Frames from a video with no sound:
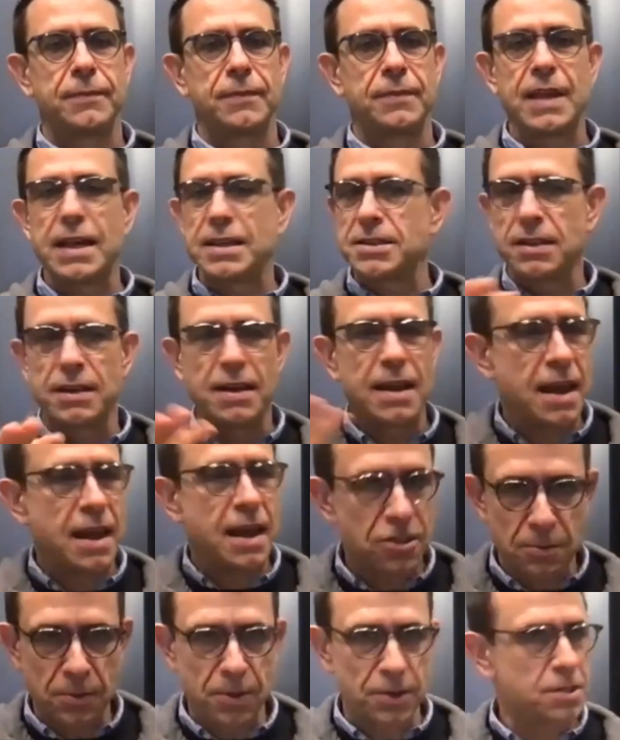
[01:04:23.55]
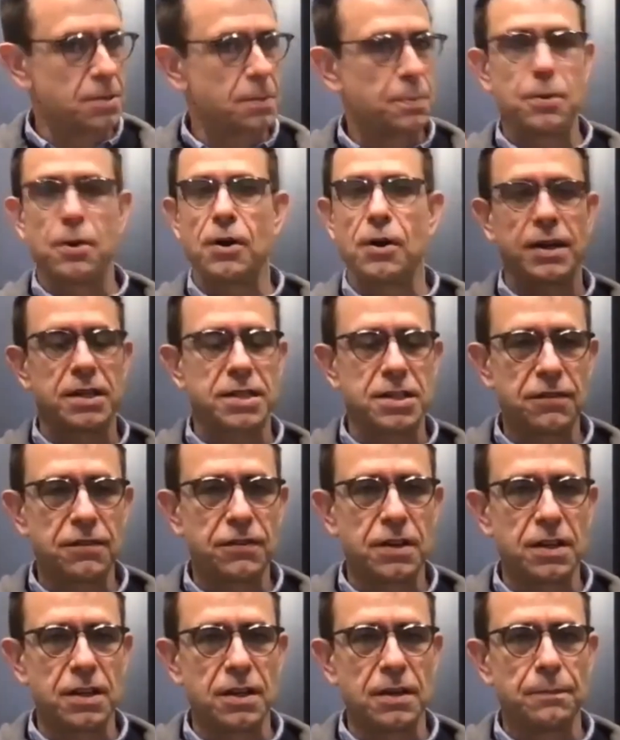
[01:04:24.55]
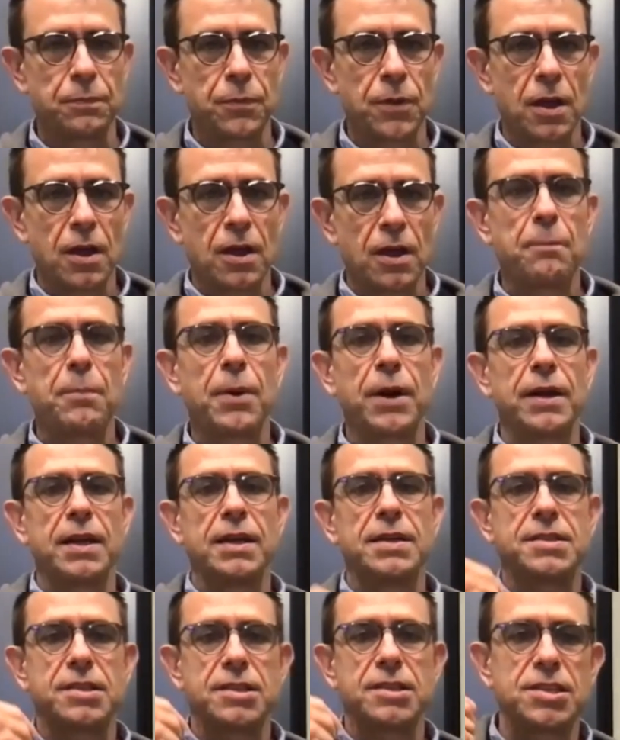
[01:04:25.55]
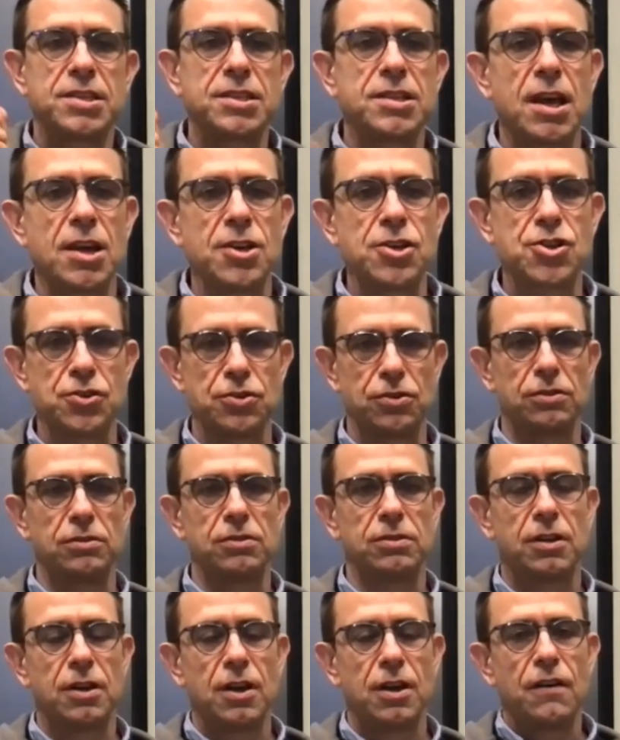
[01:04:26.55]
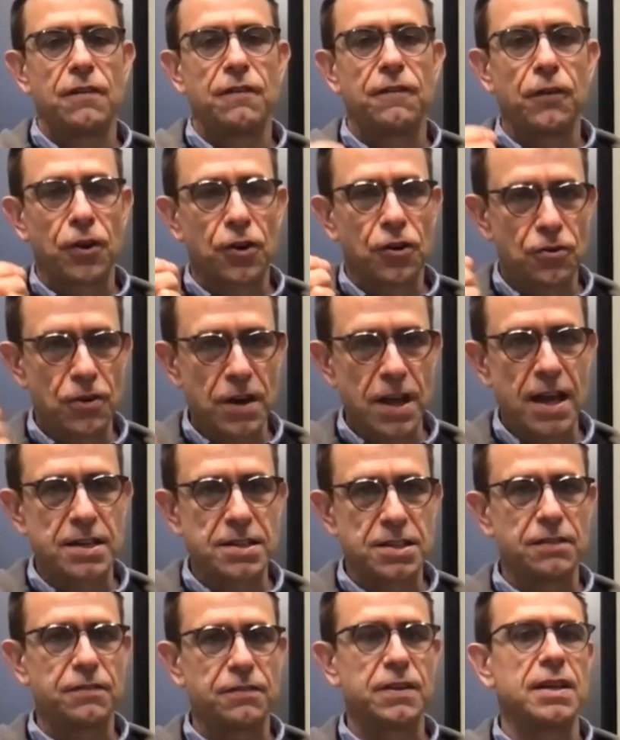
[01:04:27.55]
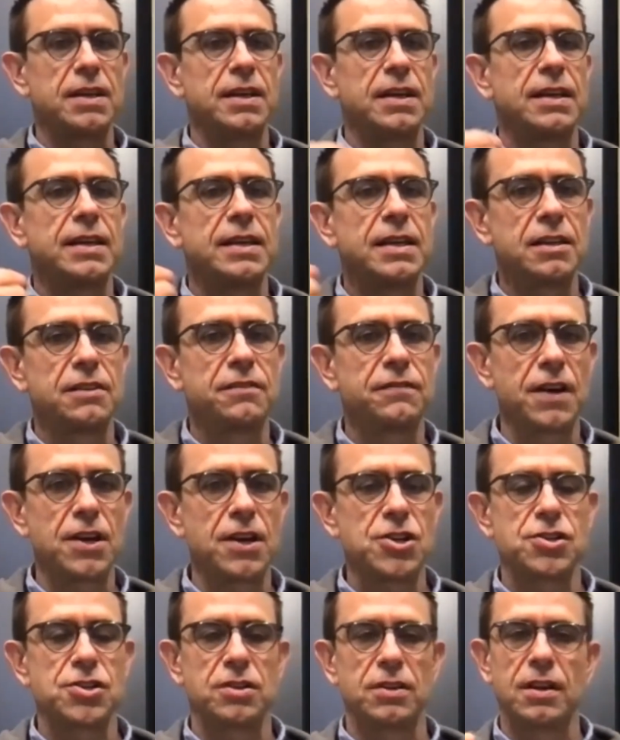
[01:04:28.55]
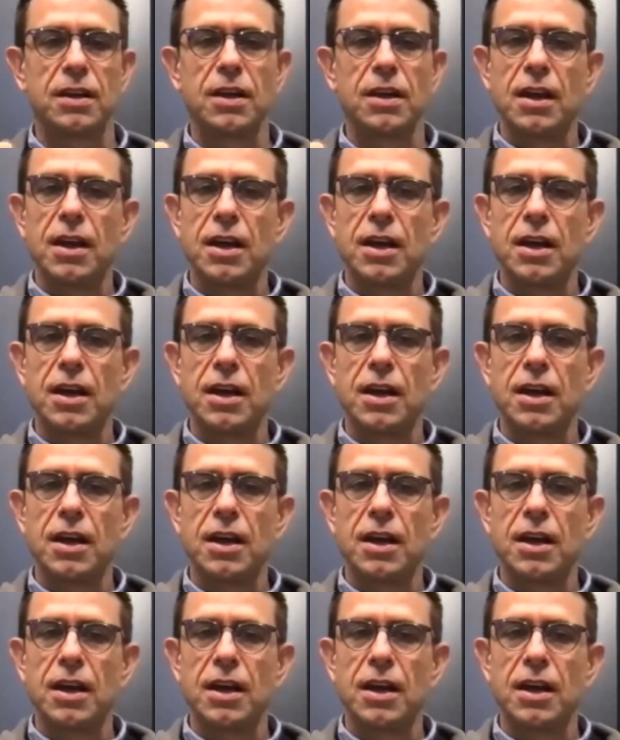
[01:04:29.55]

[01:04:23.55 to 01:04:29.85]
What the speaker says: That's anathema to productivity, but it's essential for creativity and innovation.